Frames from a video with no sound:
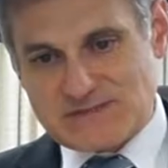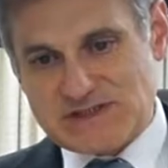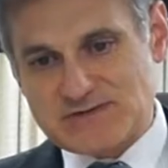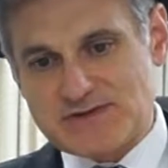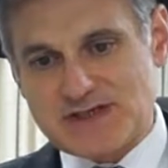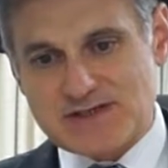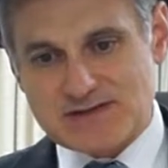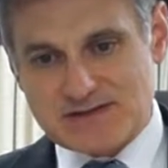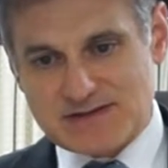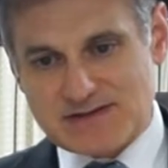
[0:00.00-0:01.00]
tuning in
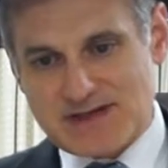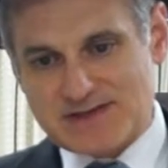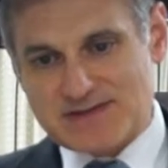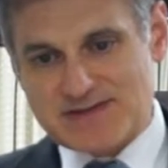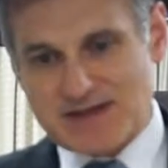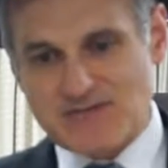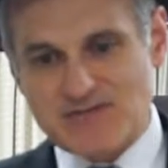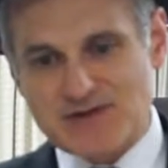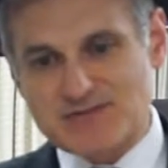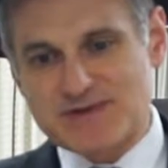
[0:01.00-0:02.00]
to that same
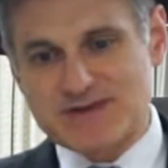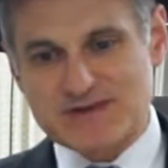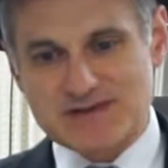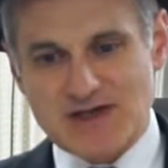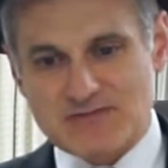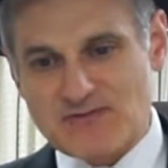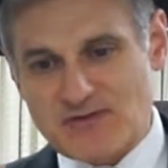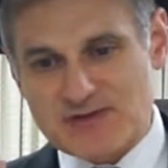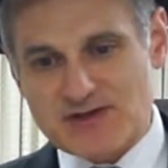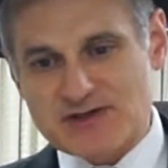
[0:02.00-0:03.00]
frequency. Before
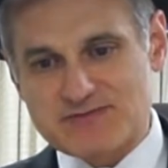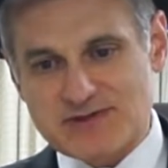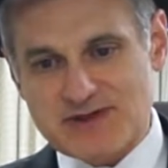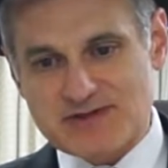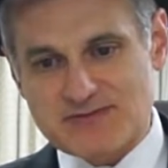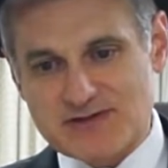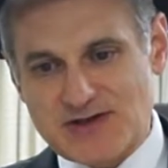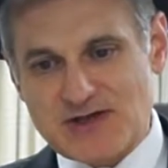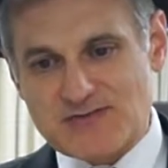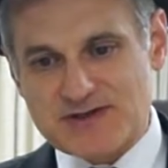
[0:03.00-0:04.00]
we start Shemon Esrei,
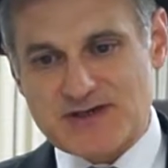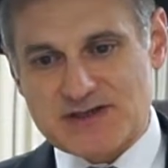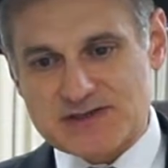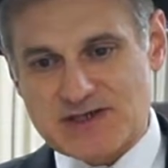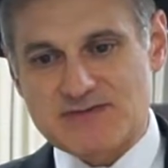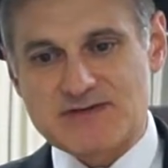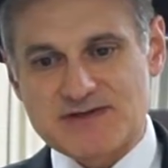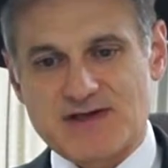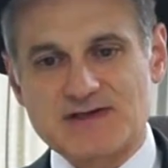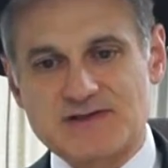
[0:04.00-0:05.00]
we say Hashem Svasai